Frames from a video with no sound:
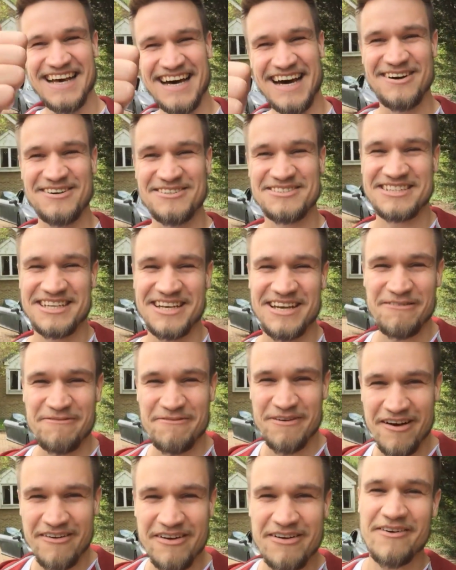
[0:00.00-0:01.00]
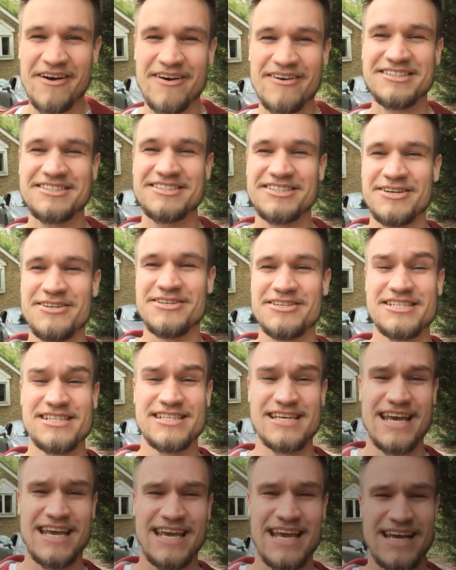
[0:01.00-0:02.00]
I will see you very, very soon.
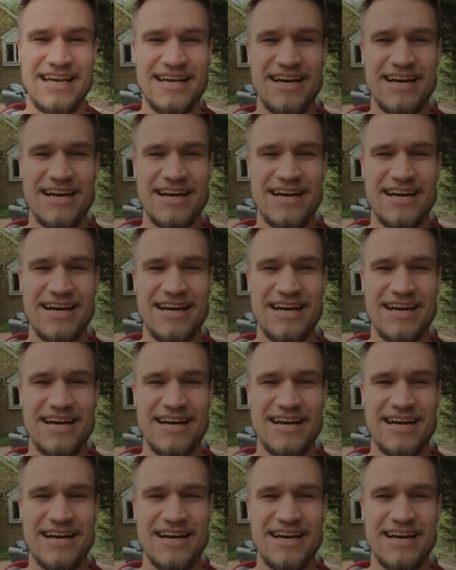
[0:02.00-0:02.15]
Take care,